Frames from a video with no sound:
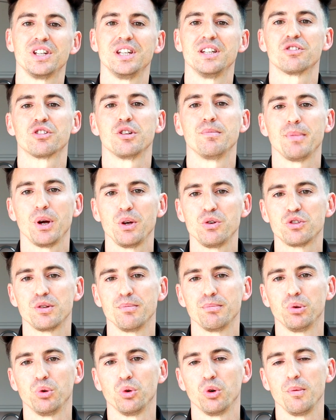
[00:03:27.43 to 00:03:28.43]
It's the most
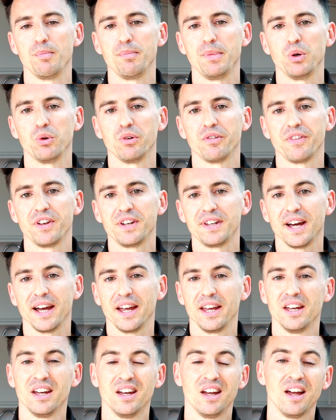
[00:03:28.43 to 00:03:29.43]
important meal of the day.